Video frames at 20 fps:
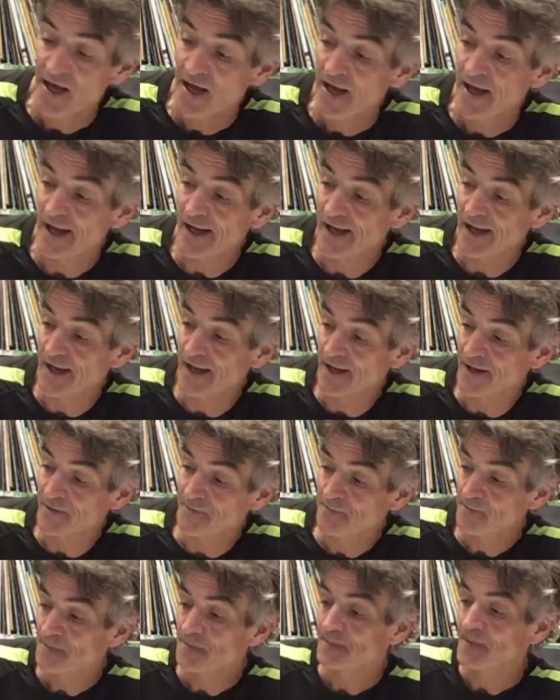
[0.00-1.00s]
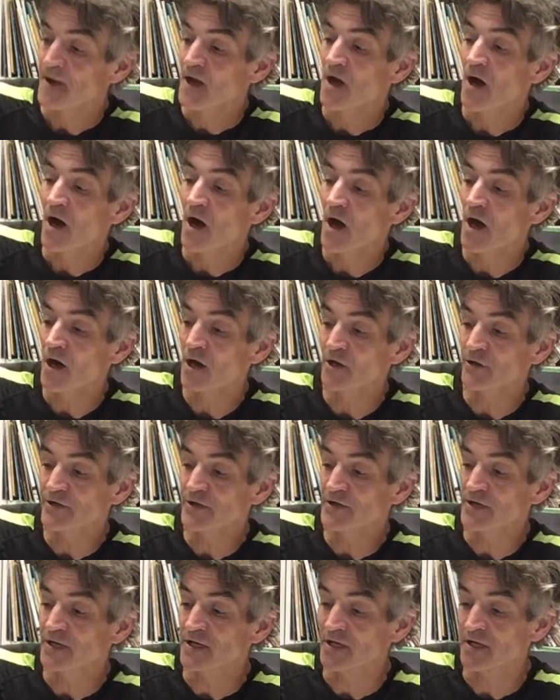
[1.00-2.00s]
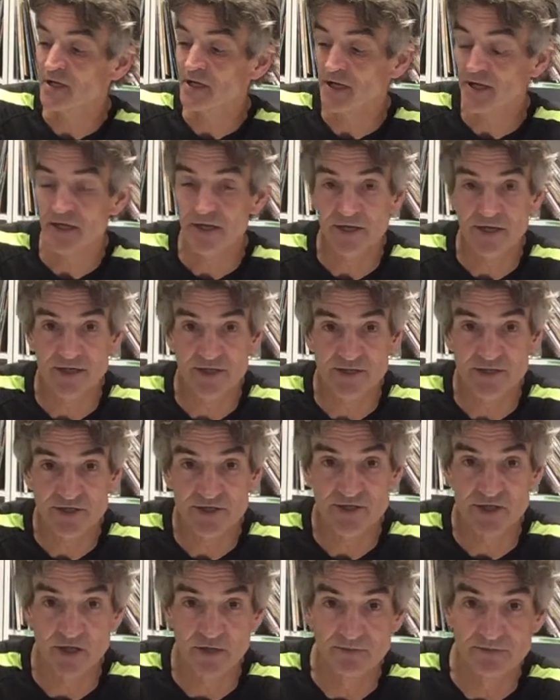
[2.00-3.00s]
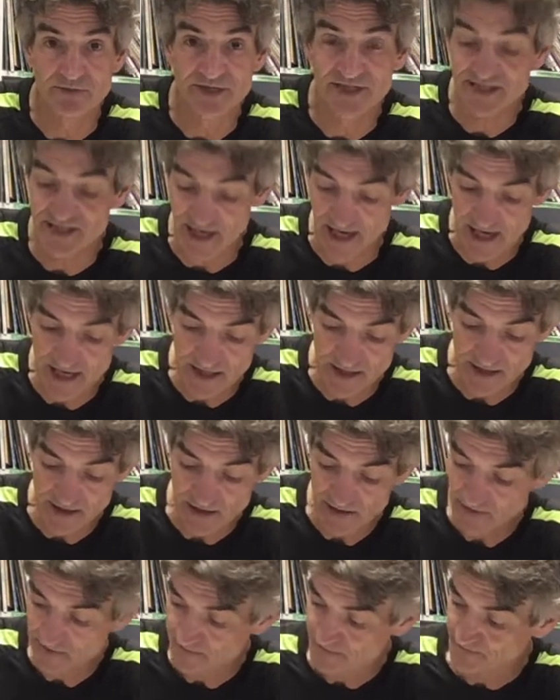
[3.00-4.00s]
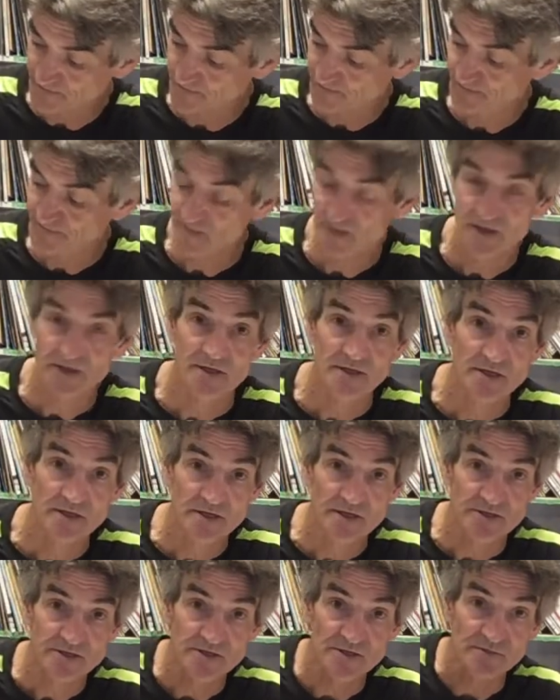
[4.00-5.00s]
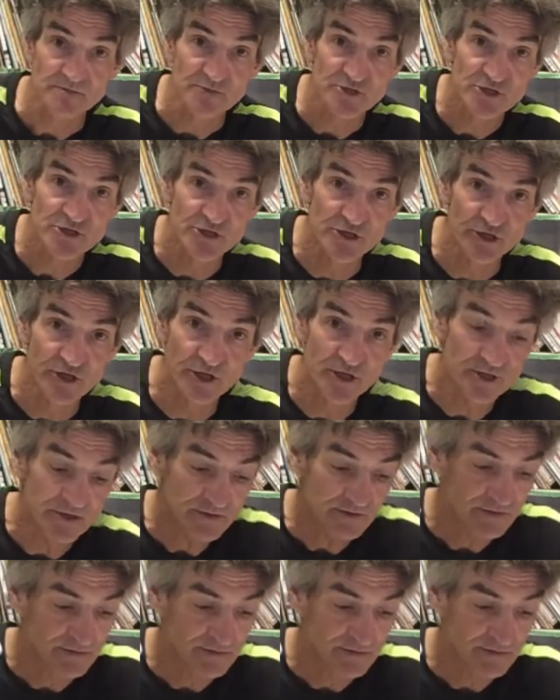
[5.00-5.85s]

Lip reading: And all you need is some sand, some sugar,